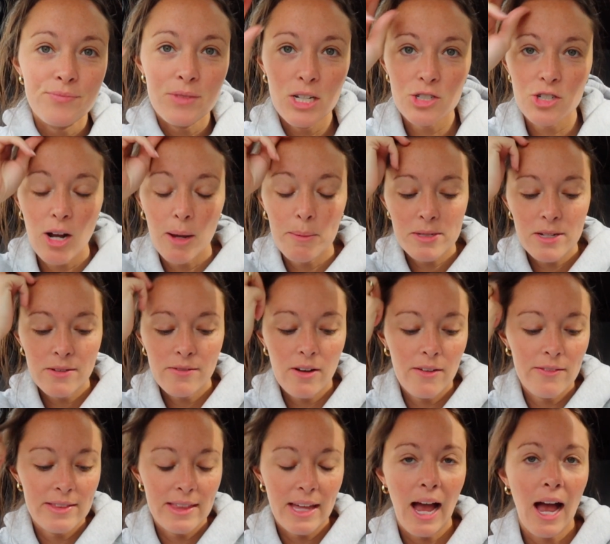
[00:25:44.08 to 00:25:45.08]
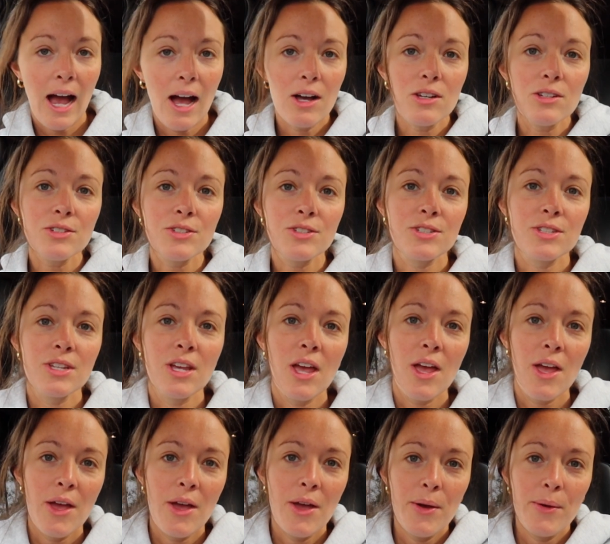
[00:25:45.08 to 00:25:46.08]
drop stuff off at the house.
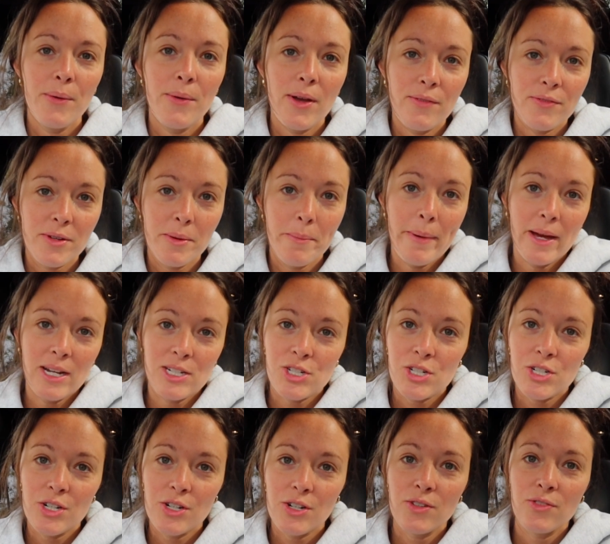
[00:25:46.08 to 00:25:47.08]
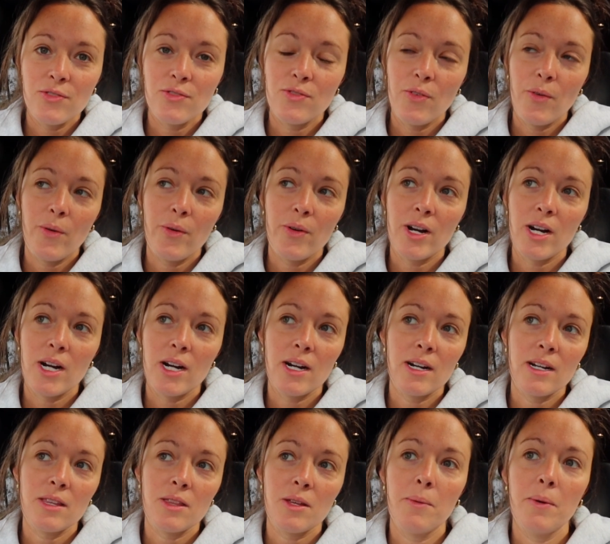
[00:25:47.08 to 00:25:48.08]
We have to measure
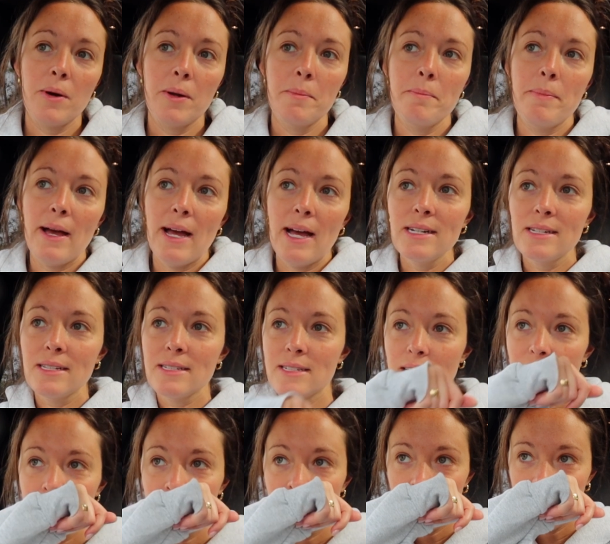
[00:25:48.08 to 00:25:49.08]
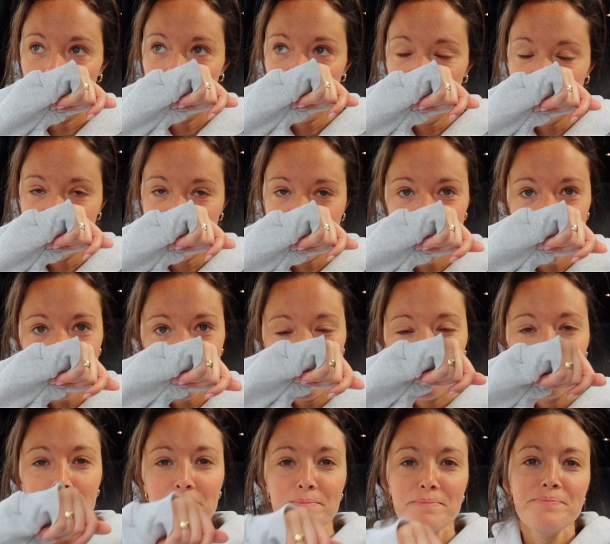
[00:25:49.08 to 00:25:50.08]
for the one bed to see if it fits.
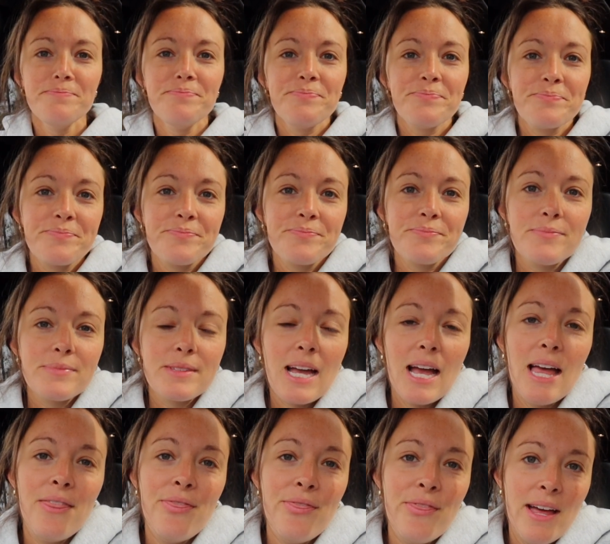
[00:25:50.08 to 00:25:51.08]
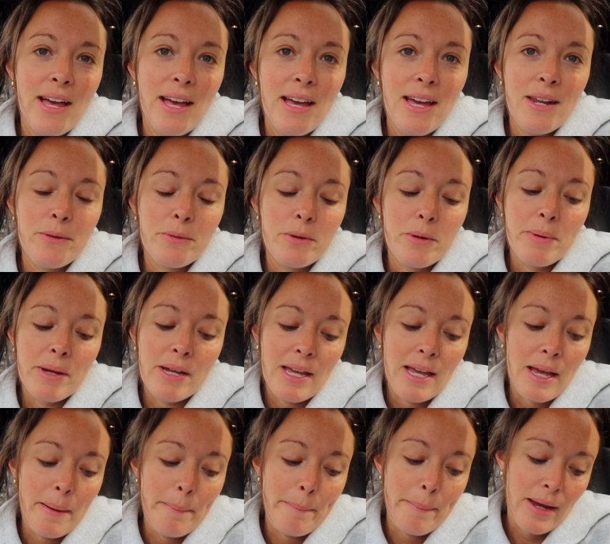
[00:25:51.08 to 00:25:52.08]
And then we're
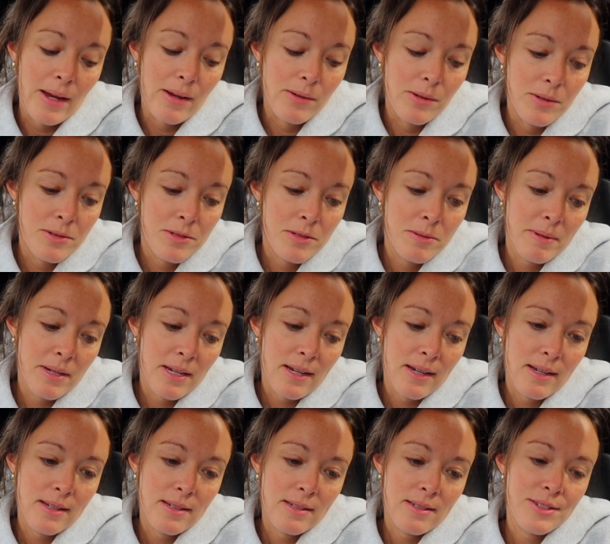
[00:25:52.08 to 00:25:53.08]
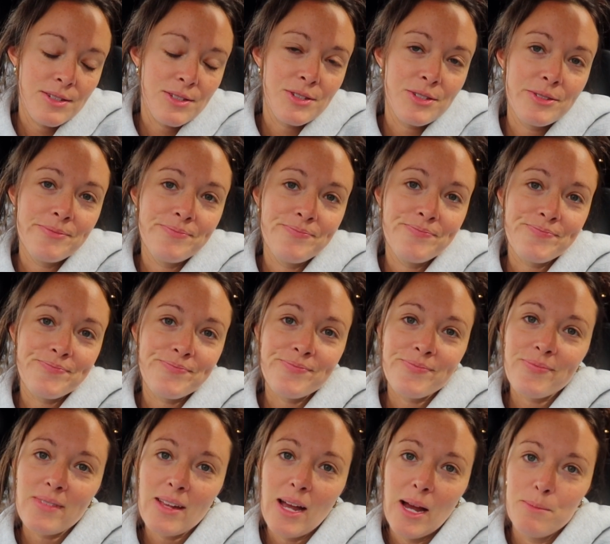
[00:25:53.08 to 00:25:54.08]
picking up bagels because
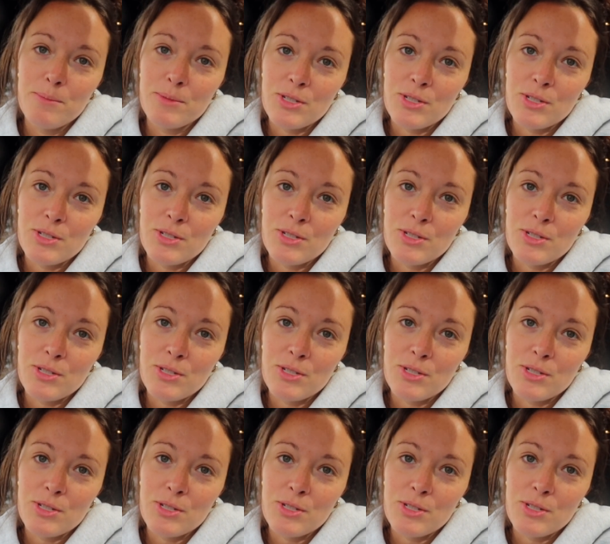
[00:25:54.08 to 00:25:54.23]
I'm